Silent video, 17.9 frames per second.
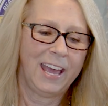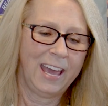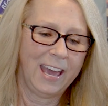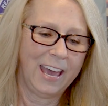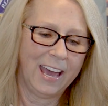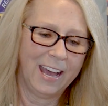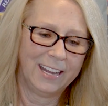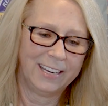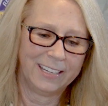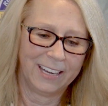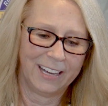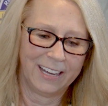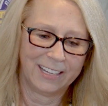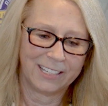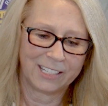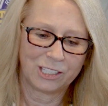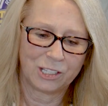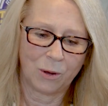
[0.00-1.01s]
And
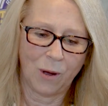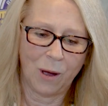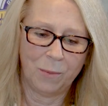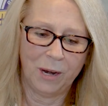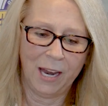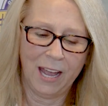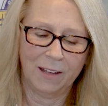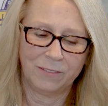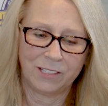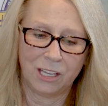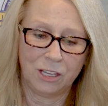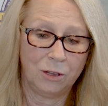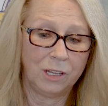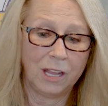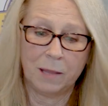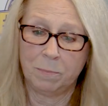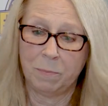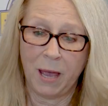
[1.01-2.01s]
so I would have to,
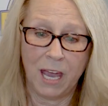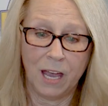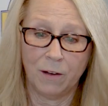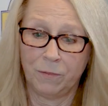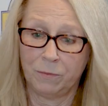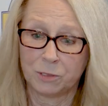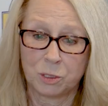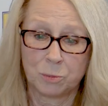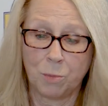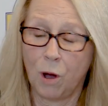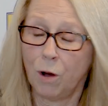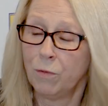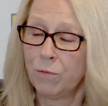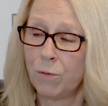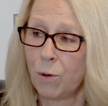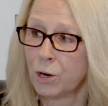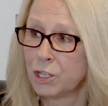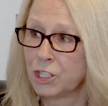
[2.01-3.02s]
it'd pay a small
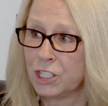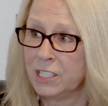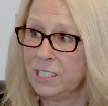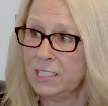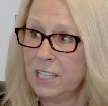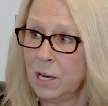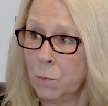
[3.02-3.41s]
fortune.